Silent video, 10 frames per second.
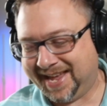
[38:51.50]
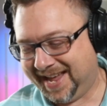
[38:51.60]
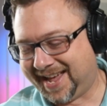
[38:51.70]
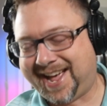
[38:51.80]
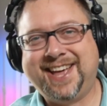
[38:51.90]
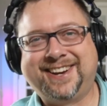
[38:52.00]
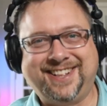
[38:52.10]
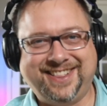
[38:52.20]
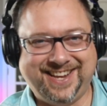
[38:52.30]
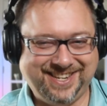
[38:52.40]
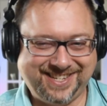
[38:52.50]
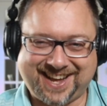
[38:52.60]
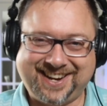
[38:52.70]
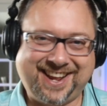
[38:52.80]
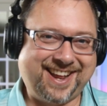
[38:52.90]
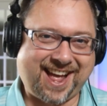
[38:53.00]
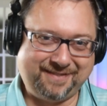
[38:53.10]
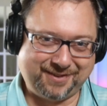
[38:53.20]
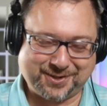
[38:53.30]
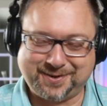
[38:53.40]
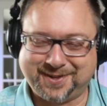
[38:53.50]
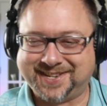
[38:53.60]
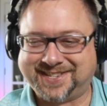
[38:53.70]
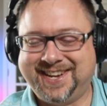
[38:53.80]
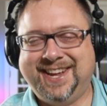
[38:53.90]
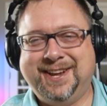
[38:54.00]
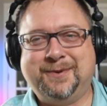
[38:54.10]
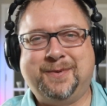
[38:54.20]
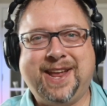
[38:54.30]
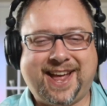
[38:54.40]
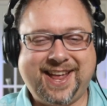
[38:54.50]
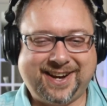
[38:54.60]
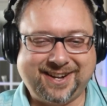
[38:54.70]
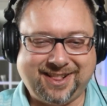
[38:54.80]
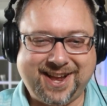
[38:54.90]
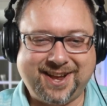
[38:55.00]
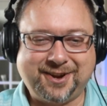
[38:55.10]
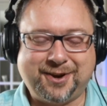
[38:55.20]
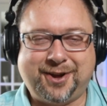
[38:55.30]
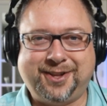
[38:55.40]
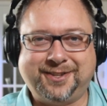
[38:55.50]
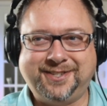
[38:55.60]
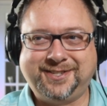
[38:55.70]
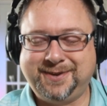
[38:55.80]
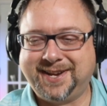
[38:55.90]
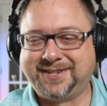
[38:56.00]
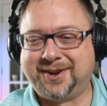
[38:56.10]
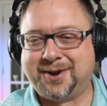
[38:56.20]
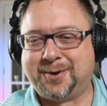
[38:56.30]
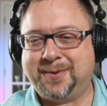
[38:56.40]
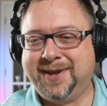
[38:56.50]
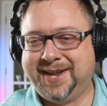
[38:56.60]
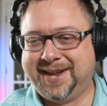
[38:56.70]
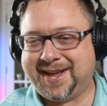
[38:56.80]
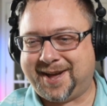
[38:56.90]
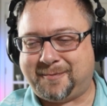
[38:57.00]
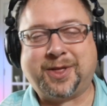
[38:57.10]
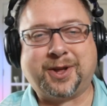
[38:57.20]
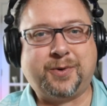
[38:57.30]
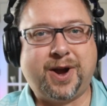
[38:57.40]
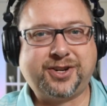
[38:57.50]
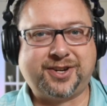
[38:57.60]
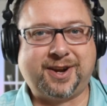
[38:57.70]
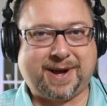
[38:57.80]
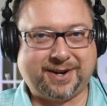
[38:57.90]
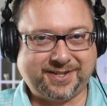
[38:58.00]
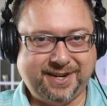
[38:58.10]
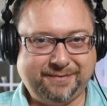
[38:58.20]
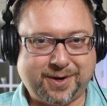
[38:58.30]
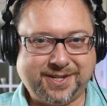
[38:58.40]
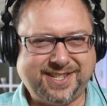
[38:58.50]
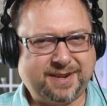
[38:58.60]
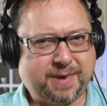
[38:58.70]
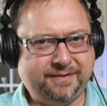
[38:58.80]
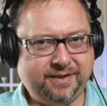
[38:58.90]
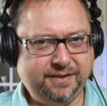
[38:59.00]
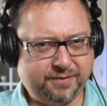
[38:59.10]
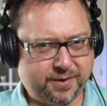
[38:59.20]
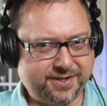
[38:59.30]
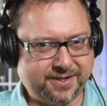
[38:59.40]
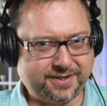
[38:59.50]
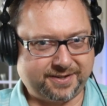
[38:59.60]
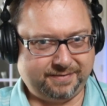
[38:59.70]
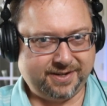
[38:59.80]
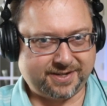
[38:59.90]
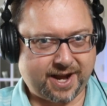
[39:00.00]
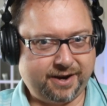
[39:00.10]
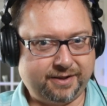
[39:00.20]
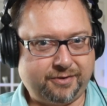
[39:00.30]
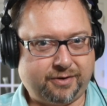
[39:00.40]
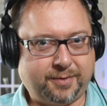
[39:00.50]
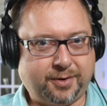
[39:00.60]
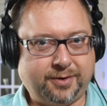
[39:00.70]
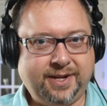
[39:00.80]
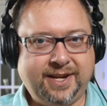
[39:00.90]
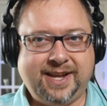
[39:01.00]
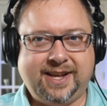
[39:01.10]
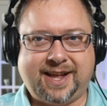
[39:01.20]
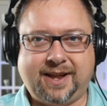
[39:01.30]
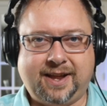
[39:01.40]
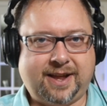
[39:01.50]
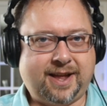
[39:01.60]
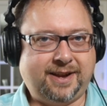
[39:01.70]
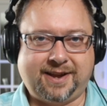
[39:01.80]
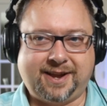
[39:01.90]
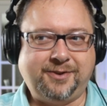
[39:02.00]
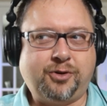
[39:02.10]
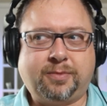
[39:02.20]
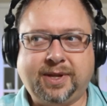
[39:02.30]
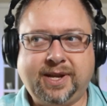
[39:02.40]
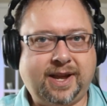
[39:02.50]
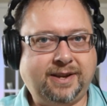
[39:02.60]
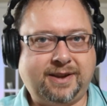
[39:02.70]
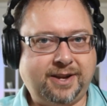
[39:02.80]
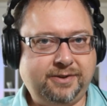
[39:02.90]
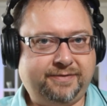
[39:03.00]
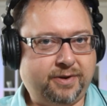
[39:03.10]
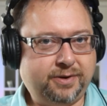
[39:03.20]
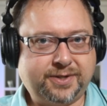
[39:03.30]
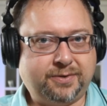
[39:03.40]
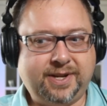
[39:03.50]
I had a Todd, I haven't told you this. I had a client call 2 days ago with a question about his invoice. He said, my invoice is higher than normal. I normally do photos only and